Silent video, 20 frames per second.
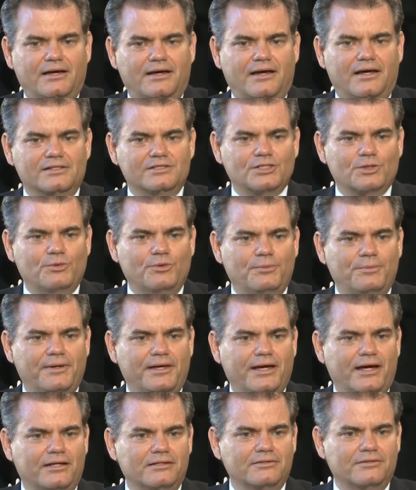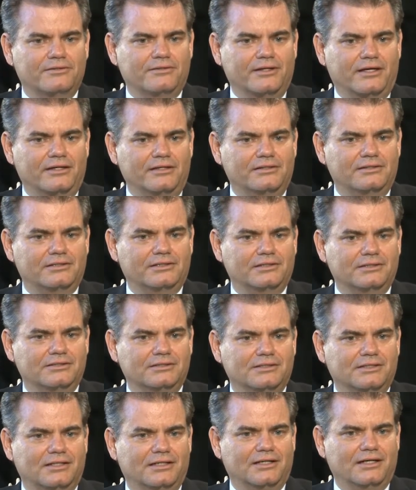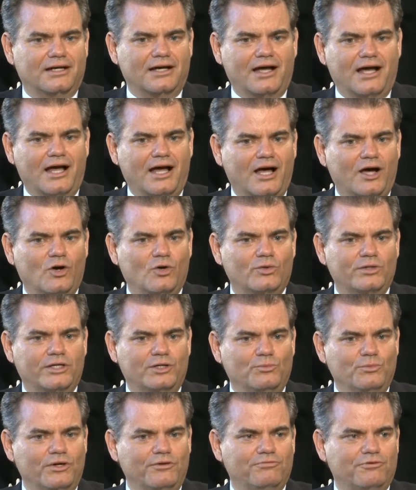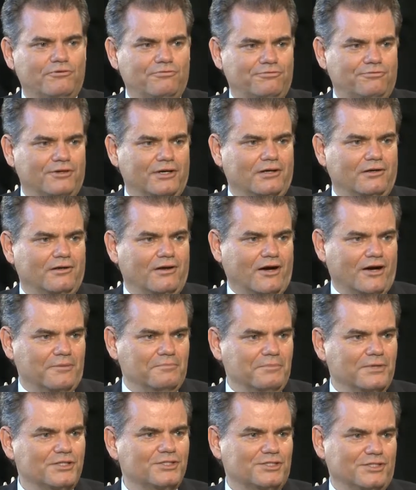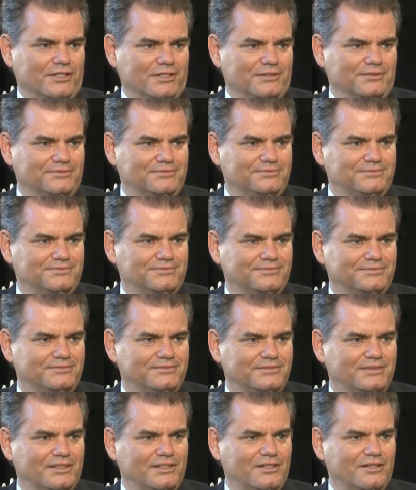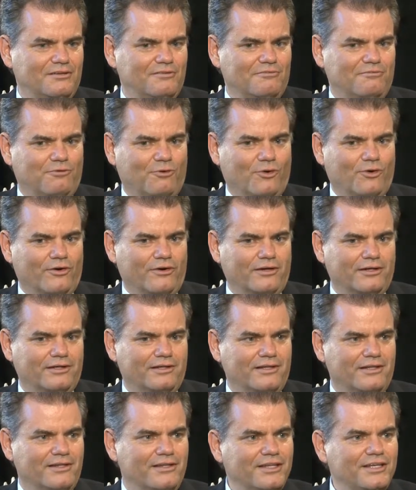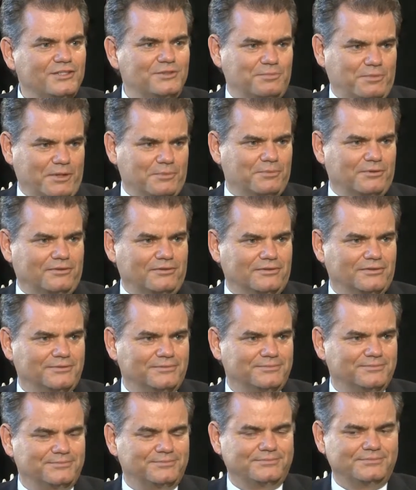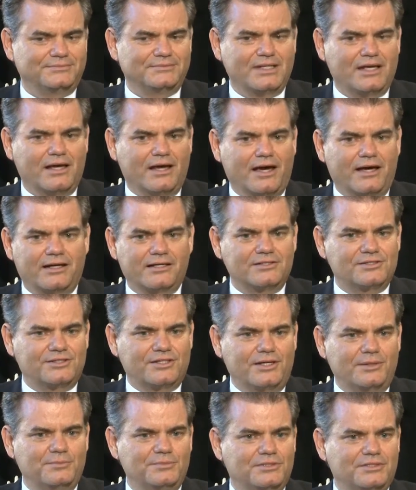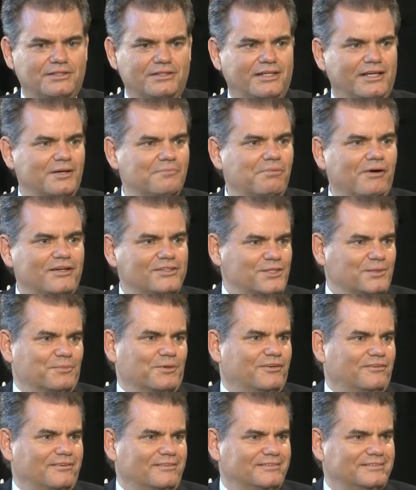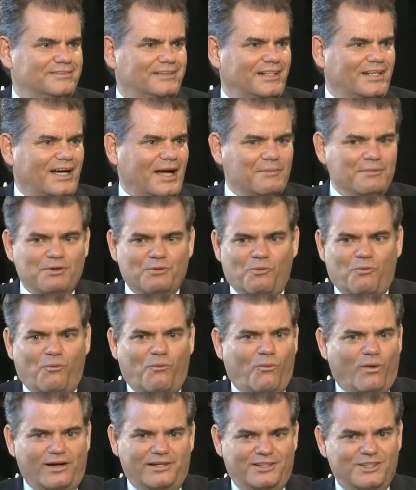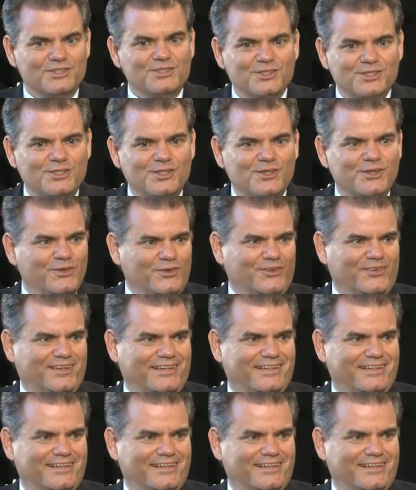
And so we began to think, how can we fulfill our mission for these people? And it seemed impossible. I mean, what could you do?